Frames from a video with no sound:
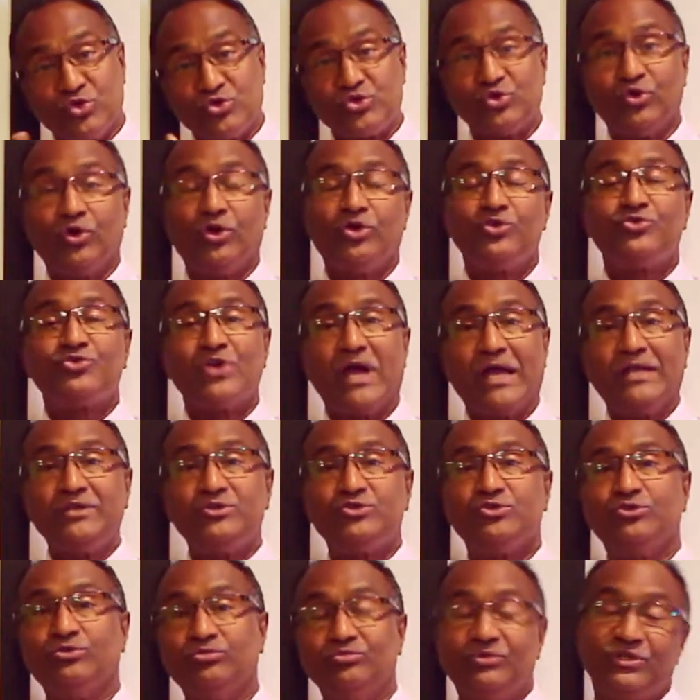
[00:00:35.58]
Those who are
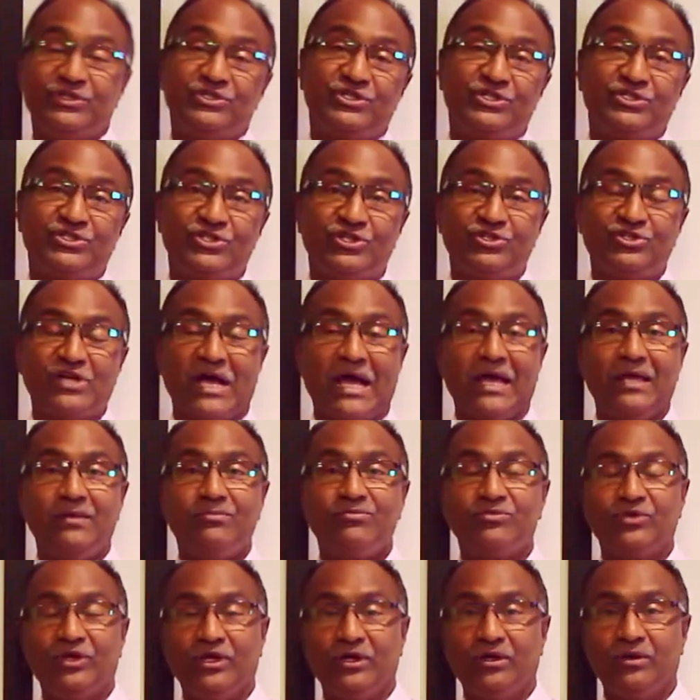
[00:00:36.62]
trying to, this is a
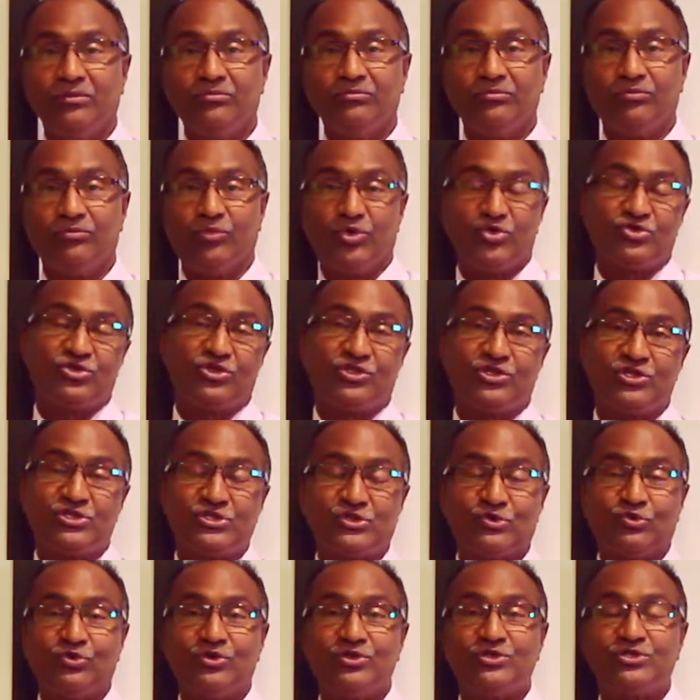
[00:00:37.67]
time most of
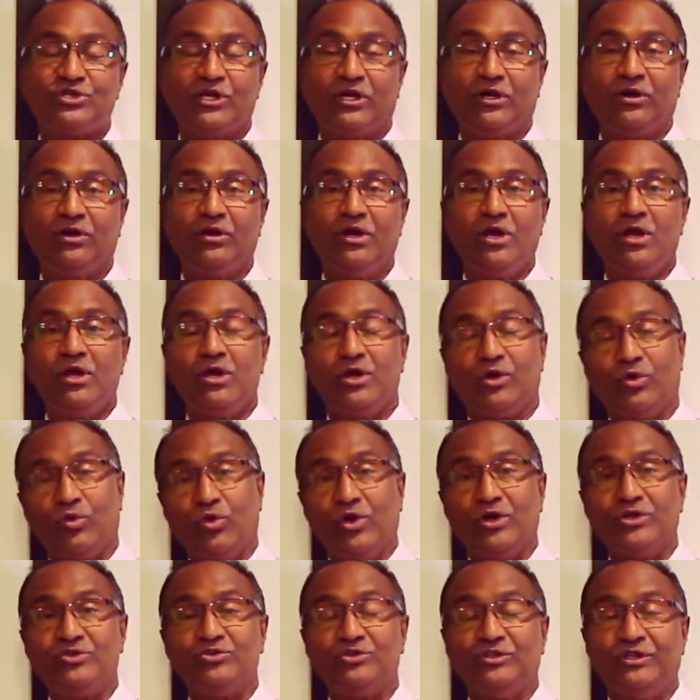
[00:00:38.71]
the students are
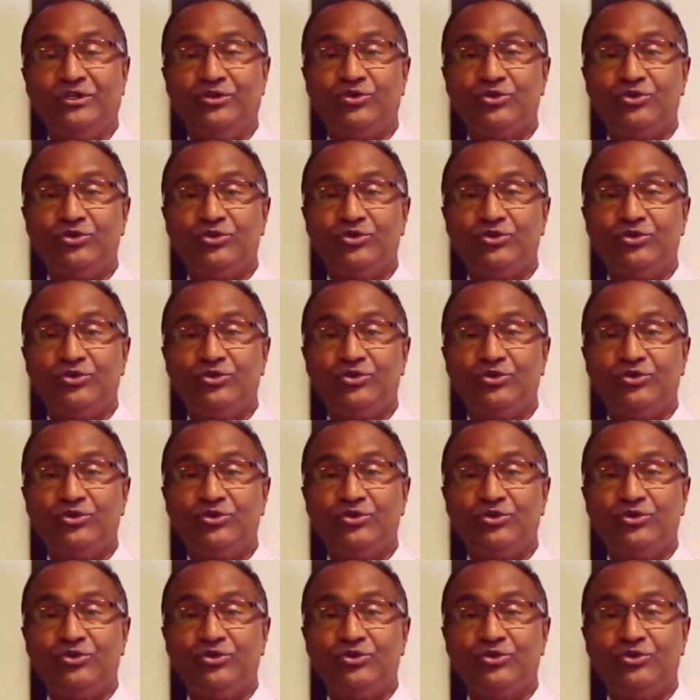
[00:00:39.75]
going to